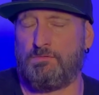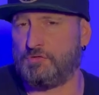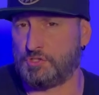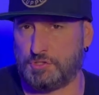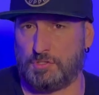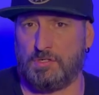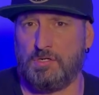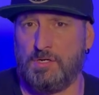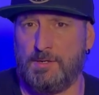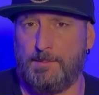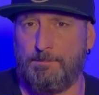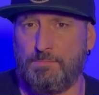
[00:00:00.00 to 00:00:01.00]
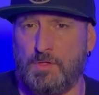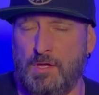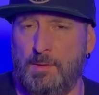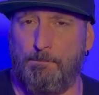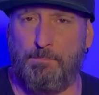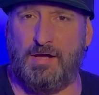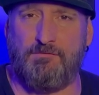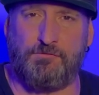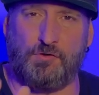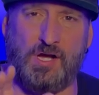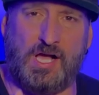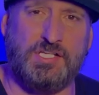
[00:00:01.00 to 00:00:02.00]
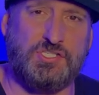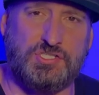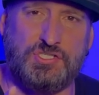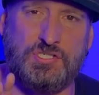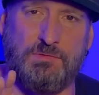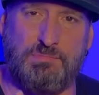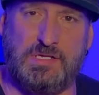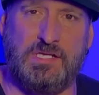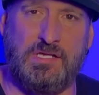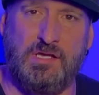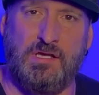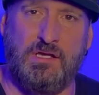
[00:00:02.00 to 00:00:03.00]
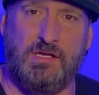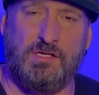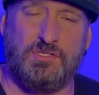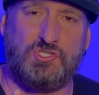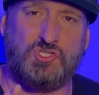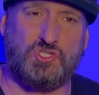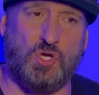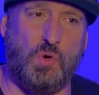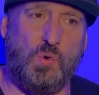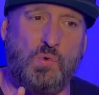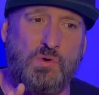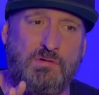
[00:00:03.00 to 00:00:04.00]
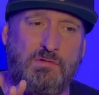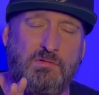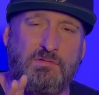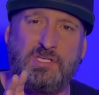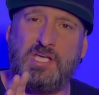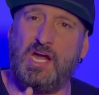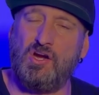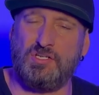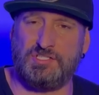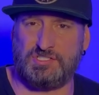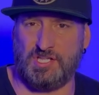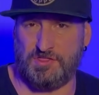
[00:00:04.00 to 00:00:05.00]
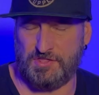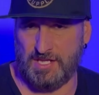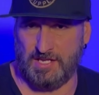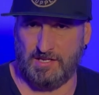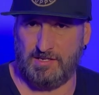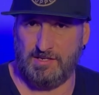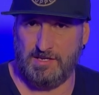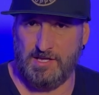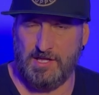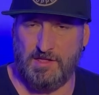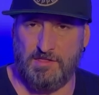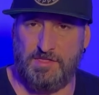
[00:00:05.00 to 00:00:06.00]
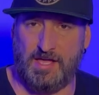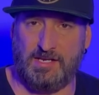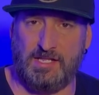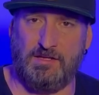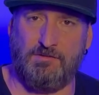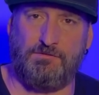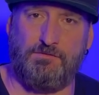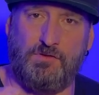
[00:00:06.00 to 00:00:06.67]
sure. But for us to be so careless to think that if